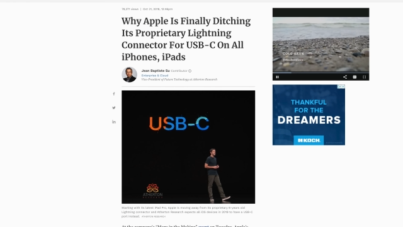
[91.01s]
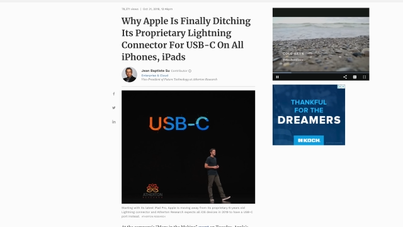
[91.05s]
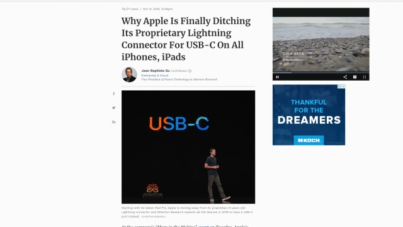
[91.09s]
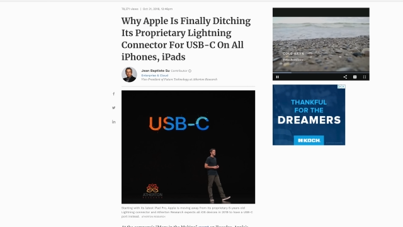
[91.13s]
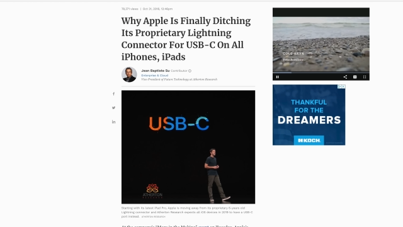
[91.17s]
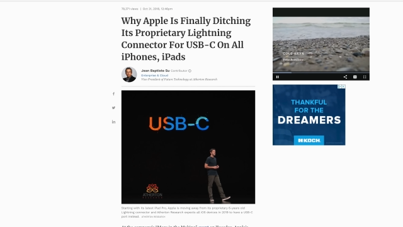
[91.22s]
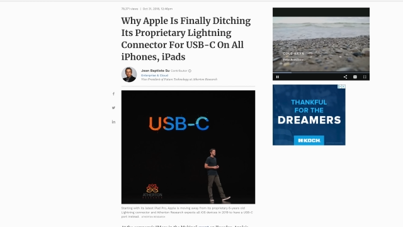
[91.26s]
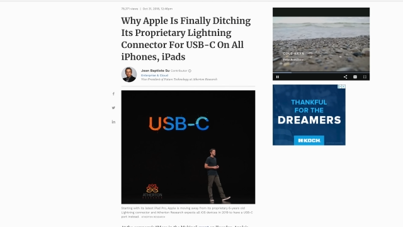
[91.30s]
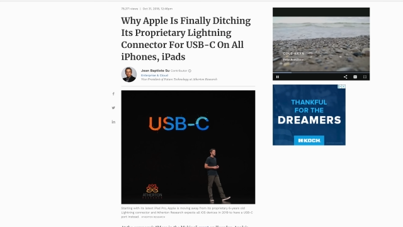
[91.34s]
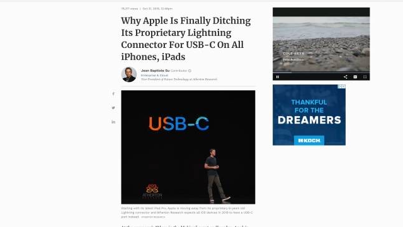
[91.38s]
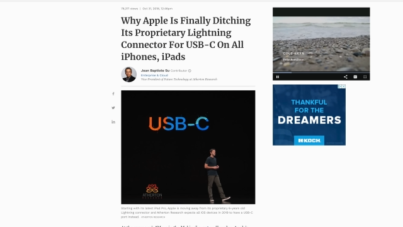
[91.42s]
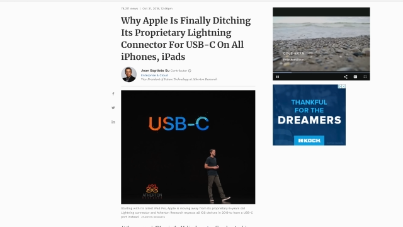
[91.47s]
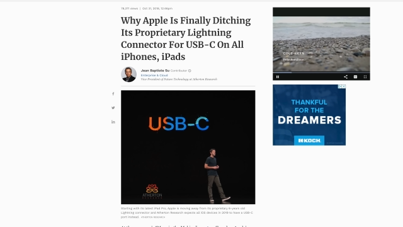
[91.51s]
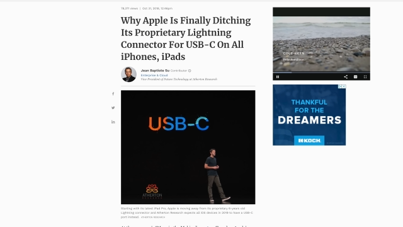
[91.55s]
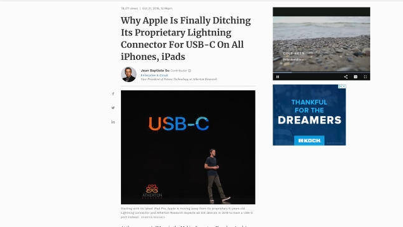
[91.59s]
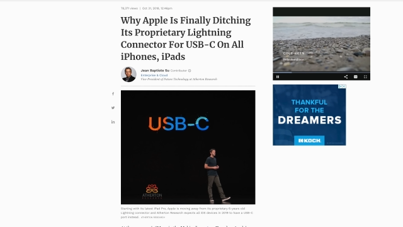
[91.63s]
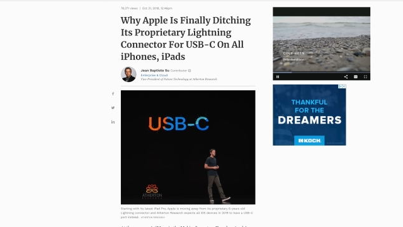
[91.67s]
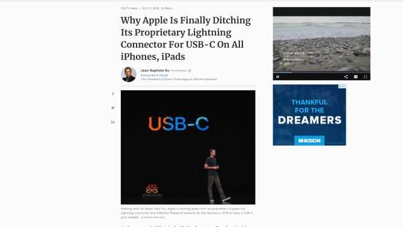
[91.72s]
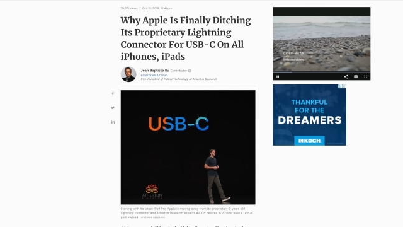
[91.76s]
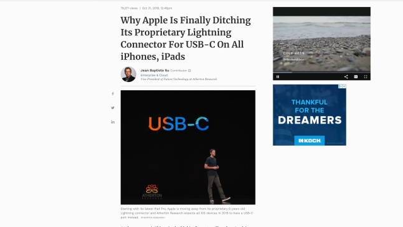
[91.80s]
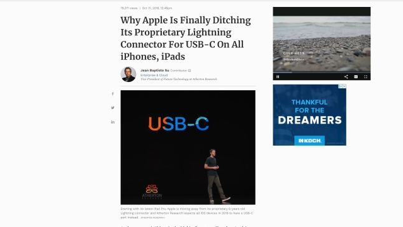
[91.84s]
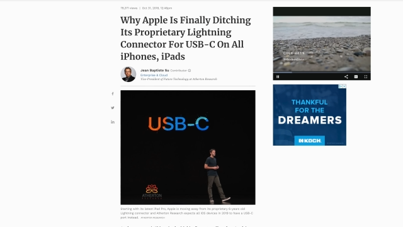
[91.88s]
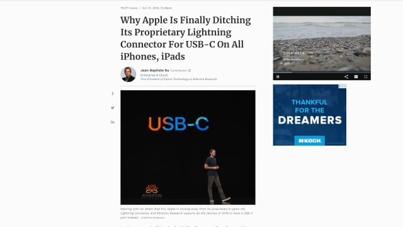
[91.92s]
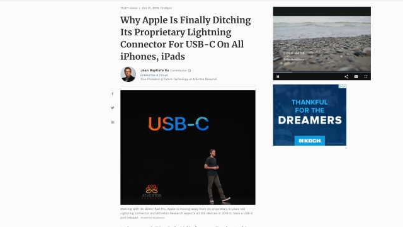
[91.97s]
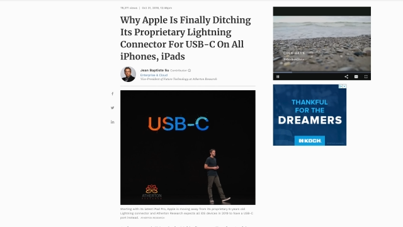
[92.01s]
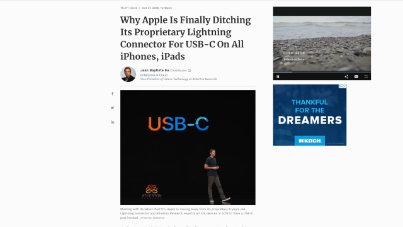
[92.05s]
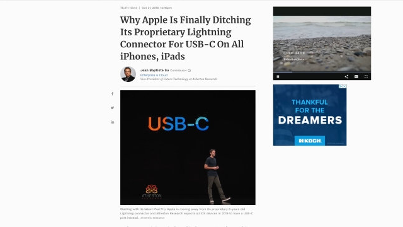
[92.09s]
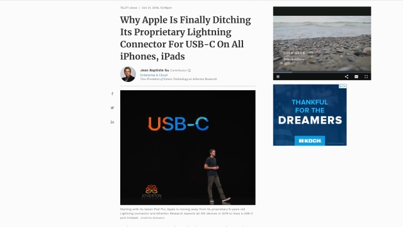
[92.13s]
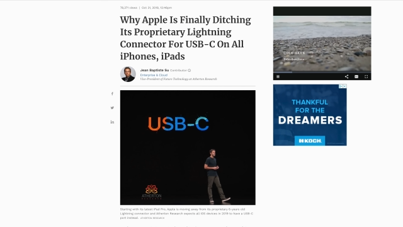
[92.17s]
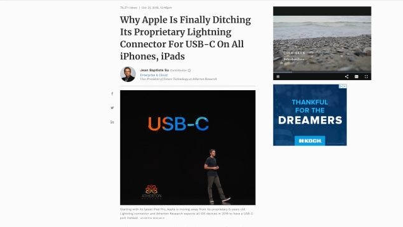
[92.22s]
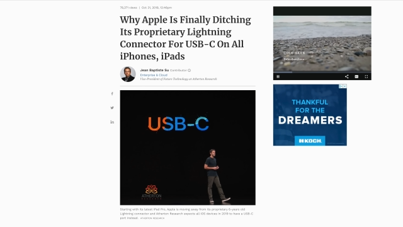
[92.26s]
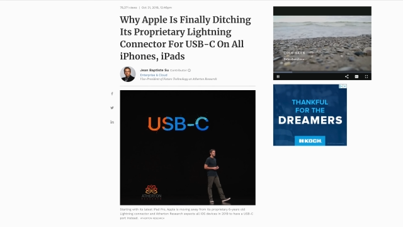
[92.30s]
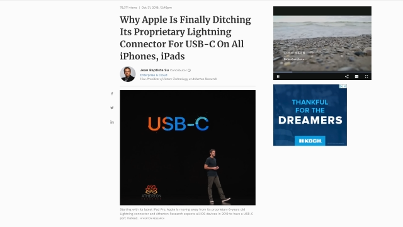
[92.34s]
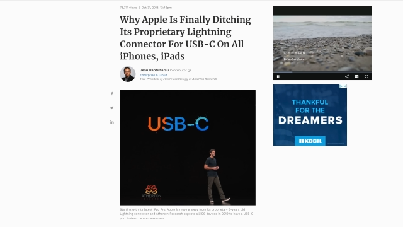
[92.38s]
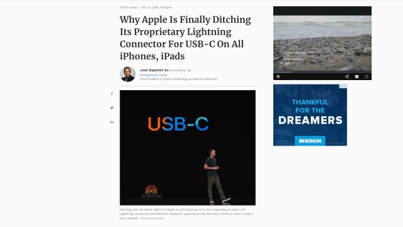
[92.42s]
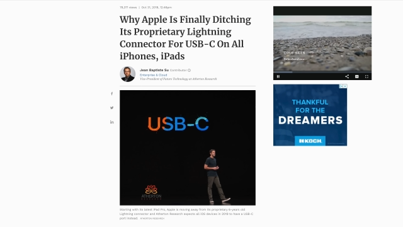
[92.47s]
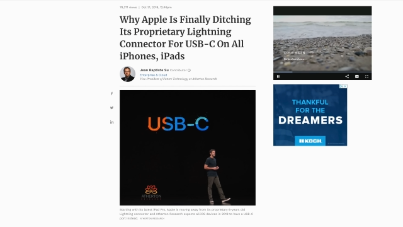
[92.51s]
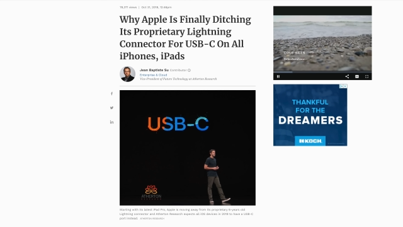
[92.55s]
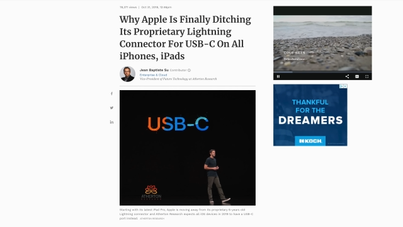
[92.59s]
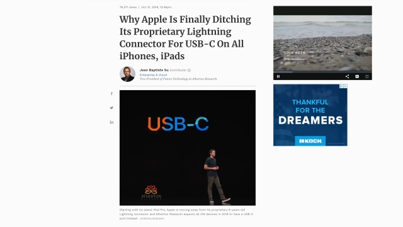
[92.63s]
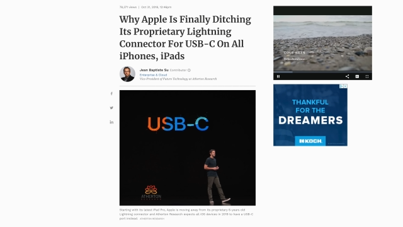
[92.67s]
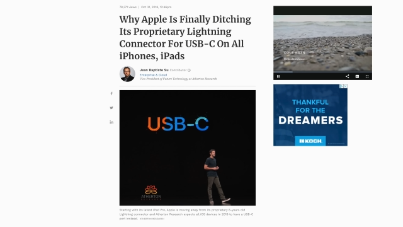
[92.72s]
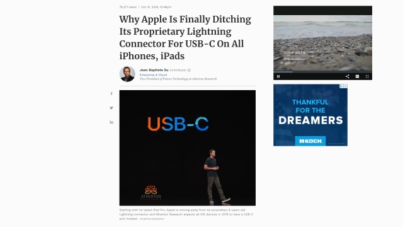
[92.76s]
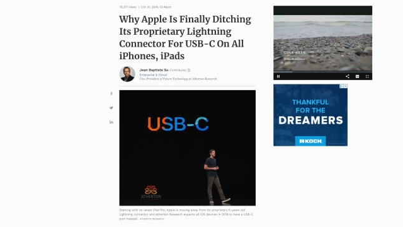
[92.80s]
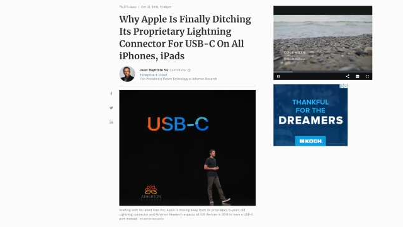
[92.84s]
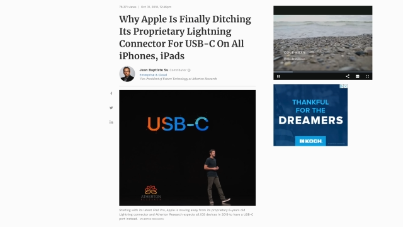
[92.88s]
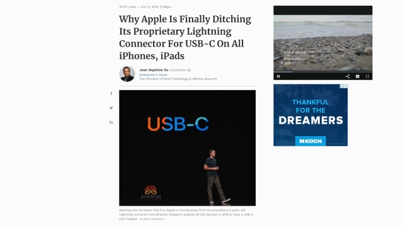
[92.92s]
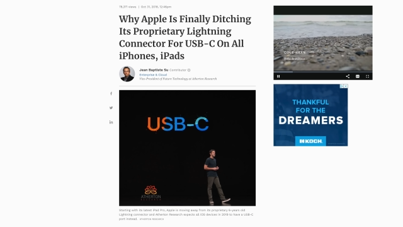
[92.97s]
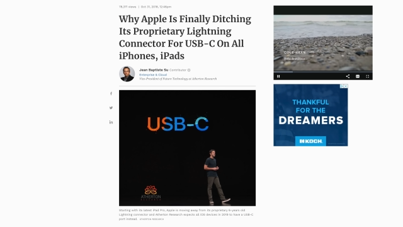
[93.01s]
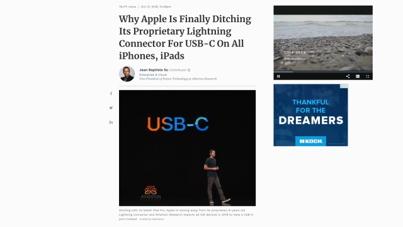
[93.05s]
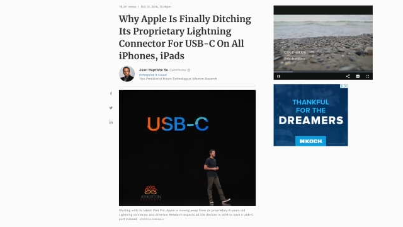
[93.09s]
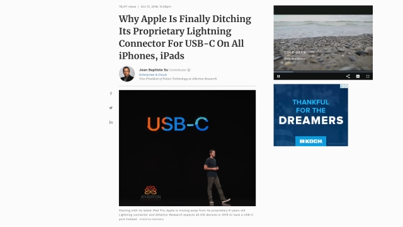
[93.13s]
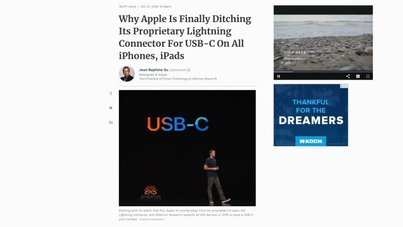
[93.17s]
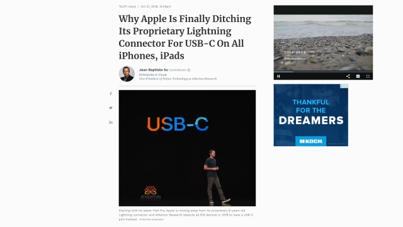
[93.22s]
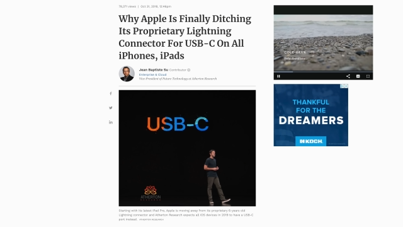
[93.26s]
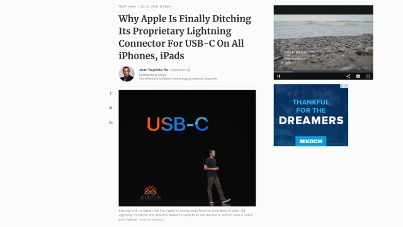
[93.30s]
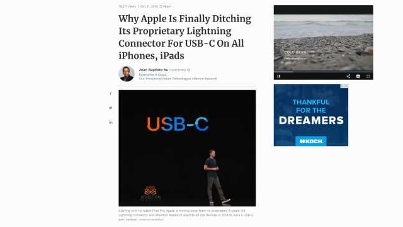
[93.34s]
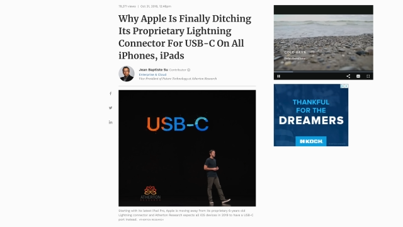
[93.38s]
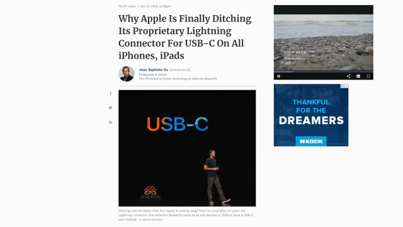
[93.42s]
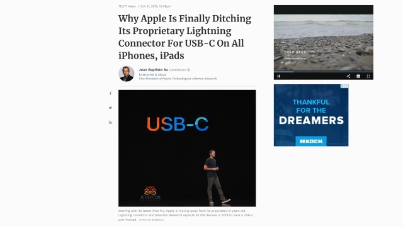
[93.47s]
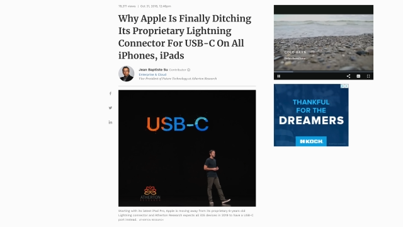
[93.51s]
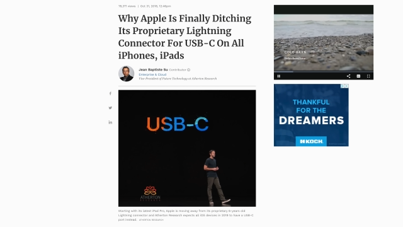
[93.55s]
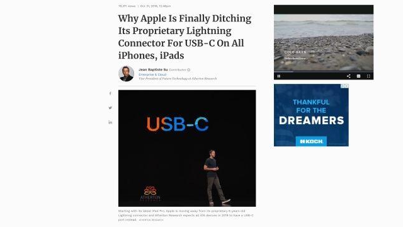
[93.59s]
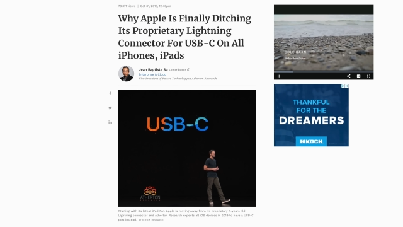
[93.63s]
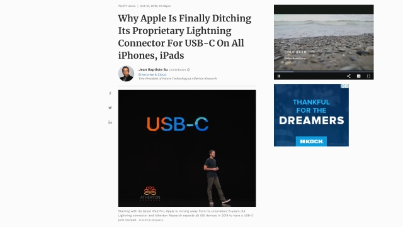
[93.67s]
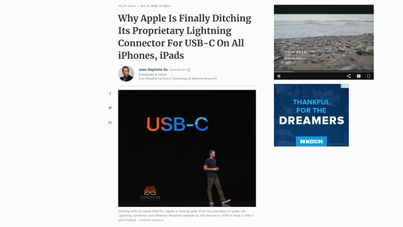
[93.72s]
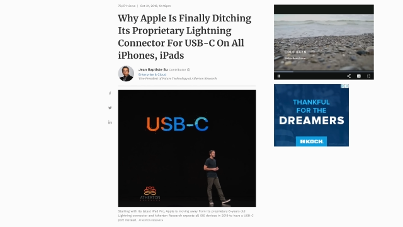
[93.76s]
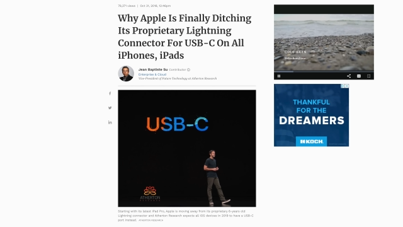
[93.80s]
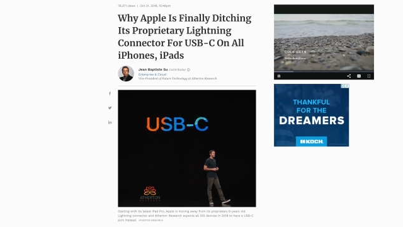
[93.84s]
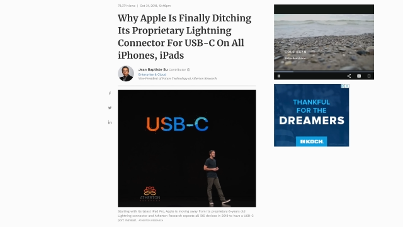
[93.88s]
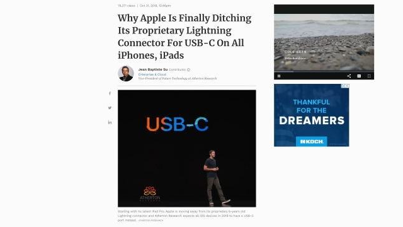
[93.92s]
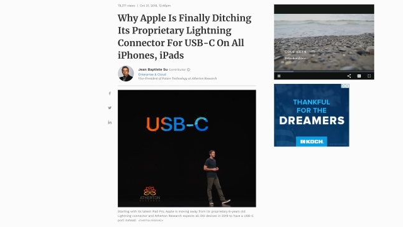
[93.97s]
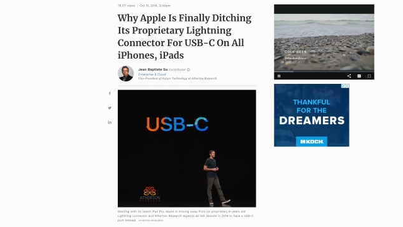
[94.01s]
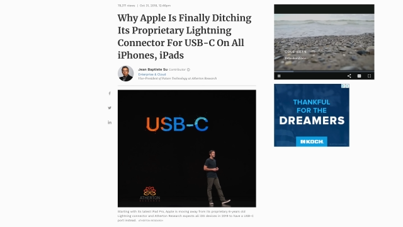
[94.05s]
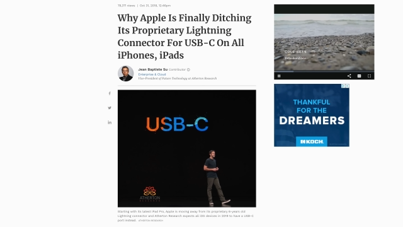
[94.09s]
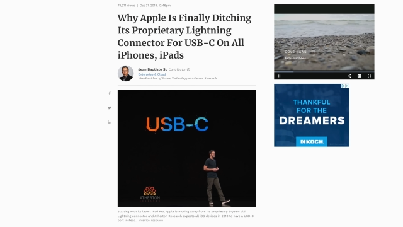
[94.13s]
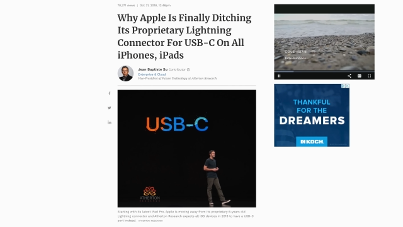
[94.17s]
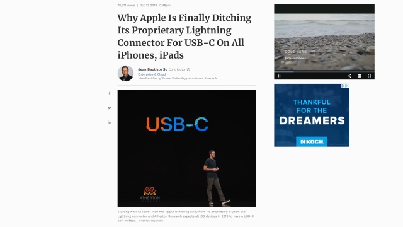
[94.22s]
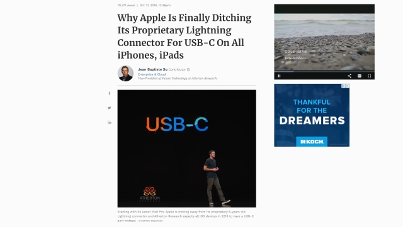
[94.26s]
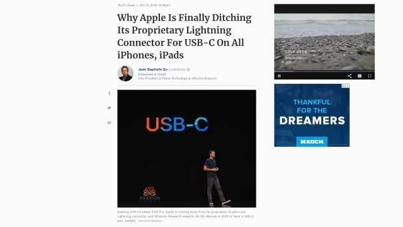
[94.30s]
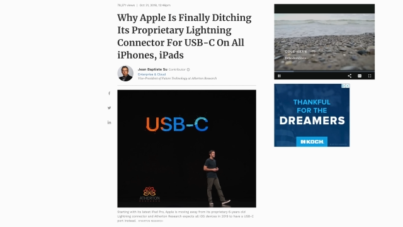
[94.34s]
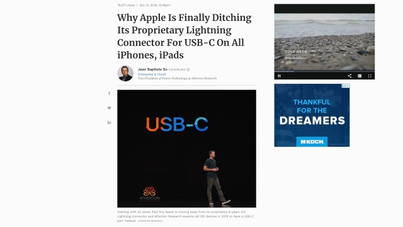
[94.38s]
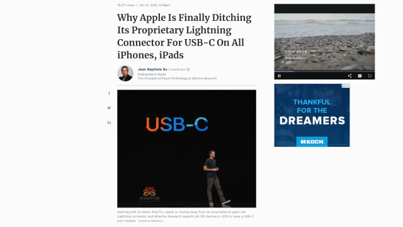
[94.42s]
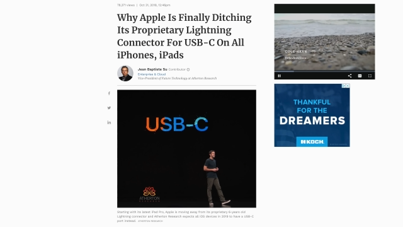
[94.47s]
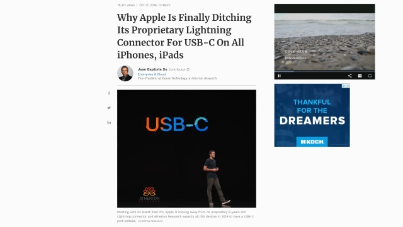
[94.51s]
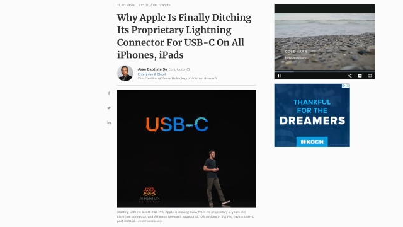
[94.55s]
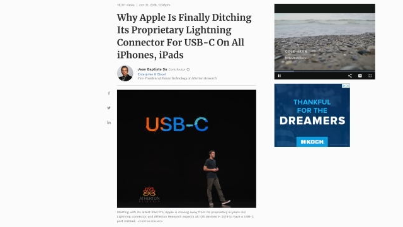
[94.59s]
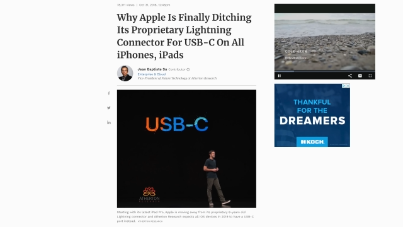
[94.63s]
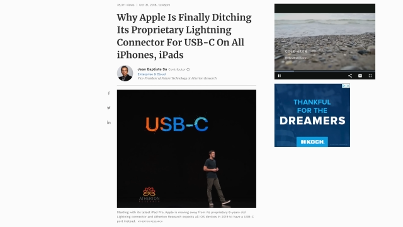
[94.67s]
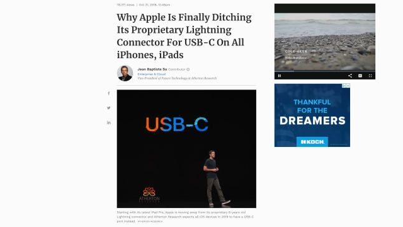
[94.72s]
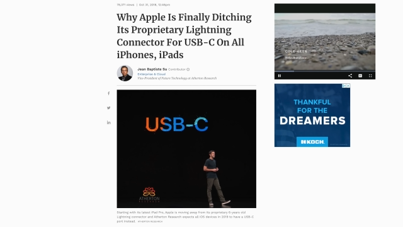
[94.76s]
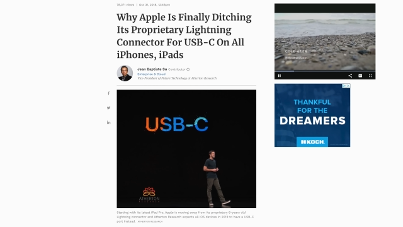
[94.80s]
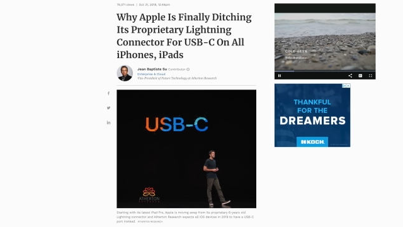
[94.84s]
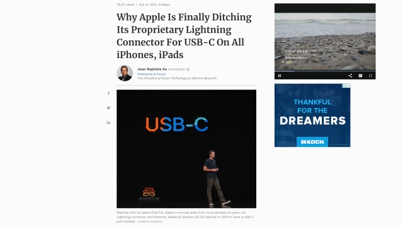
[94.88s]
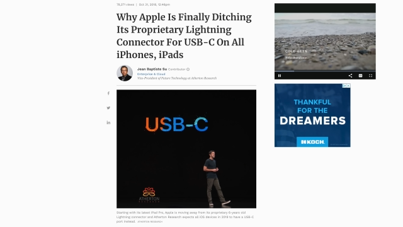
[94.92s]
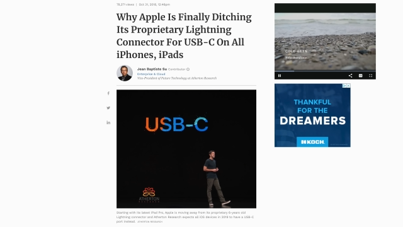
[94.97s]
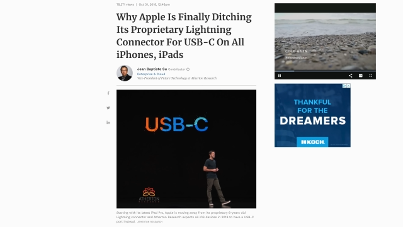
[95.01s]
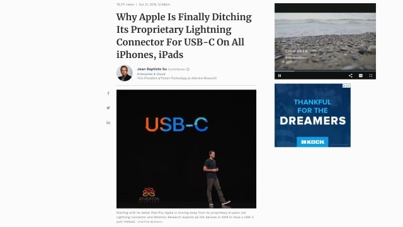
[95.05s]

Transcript: No face is visible, so there are no lips to read.